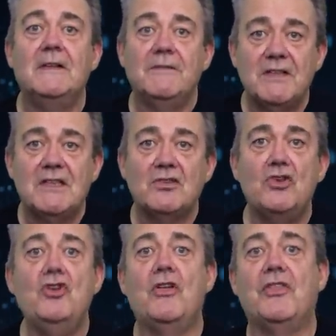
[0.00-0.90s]
This is
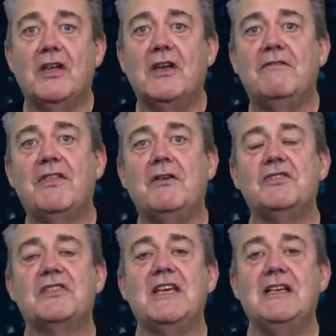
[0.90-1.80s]
another of
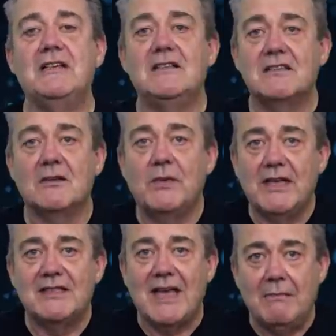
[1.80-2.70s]
those things that we
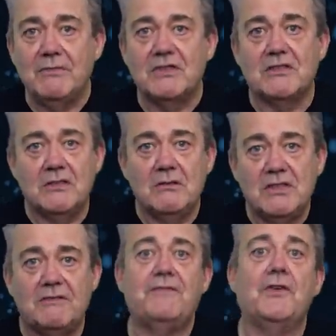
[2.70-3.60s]
attempt to
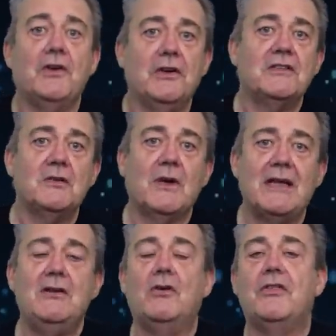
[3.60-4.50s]
defer to
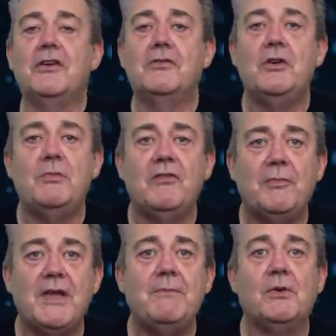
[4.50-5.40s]
another group of
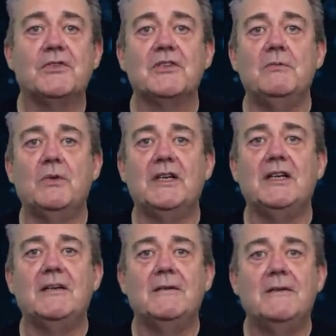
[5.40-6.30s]
people somewhere.
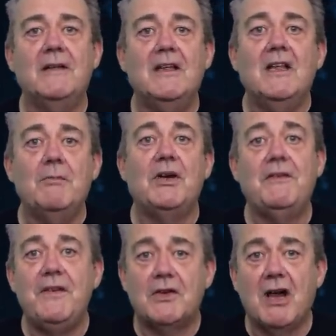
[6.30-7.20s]
But
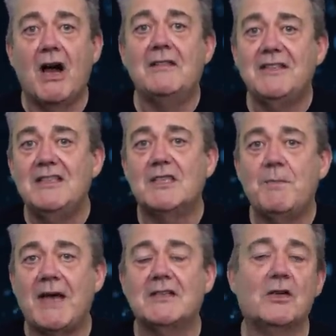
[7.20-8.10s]
if you can't
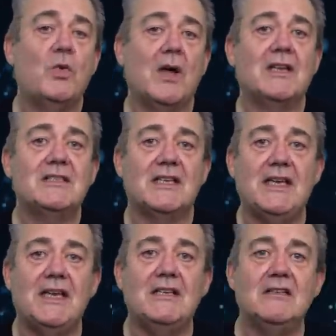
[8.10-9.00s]
inspect quality
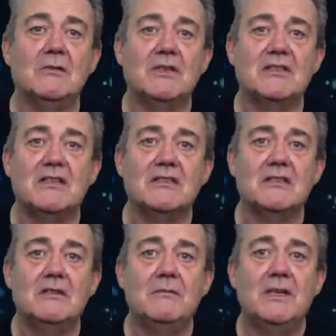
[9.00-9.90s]
into a
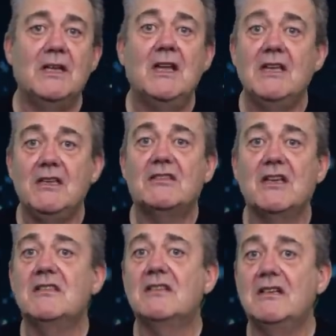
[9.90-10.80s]
system, you
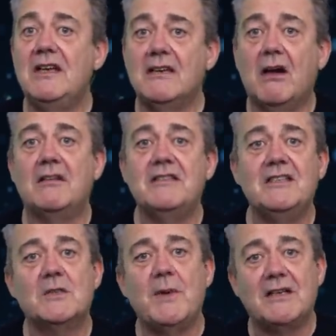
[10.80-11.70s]
certainly can't
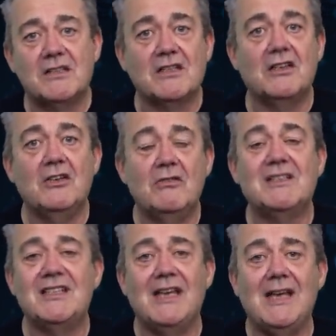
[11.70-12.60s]
inspect
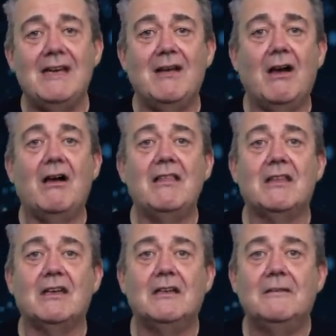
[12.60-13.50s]
security in either.